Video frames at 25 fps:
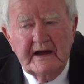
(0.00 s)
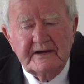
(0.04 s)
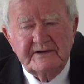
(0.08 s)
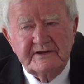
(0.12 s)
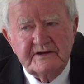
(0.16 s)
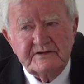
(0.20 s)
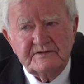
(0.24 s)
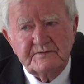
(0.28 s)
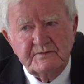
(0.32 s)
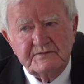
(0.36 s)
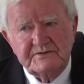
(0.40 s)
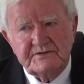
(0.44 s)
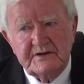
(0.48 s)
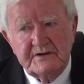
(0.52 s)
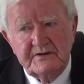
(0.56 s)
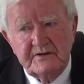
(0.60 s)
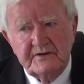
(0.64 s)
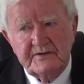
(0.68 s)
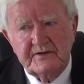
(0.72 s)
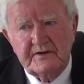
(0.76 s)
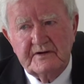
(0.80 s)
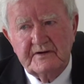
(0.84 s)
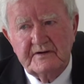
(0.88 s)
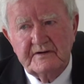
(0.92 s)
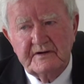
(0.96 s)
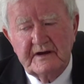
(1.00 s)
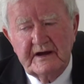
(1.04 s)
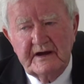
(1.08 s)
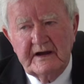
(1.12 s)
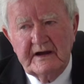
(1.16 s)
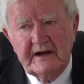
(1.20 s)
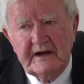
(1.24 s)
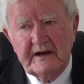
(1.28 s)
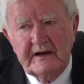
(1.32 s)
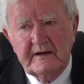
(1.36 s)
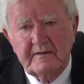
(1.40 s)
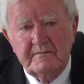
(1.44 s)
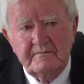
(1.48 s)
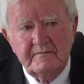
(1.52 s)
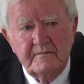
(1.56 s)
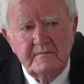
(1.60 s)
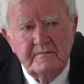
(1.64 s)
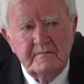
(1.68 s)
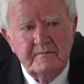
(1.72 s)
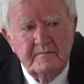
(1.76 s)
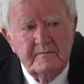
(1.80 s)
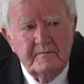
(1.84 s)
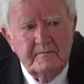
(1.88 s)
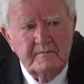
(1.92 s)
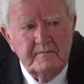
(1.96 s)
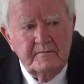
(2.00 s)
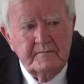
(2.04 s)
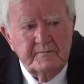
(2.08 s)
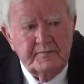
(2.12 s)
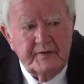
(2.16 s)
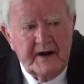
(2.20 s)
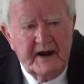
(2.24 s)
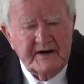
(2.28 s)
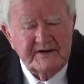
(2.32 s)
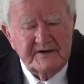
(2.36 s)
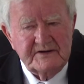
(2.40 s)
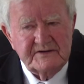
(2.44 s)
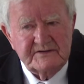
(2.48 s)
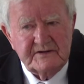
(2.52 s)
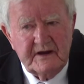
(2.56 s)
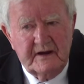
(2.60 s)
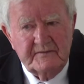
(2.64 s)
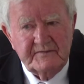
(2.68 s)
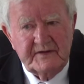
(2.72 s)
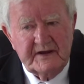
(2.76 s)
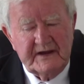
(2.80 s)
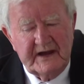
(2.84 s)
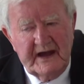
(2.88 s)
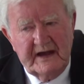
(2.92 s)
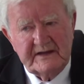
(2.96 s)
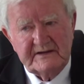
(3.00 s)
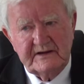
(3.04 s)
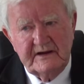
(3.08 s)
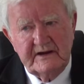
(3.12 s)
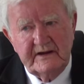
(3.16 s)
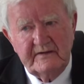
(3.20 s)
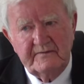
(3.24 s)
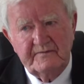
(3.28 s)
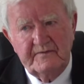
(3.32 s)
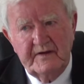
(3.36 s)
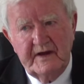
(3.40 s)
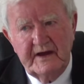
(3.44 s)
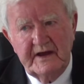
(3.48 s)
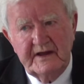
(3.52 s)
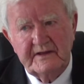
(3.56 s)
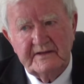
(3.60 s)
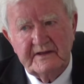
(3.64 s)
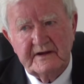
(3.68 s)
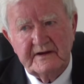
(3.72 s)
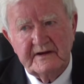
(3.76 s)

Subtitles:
This was another practice of the Catholic faith,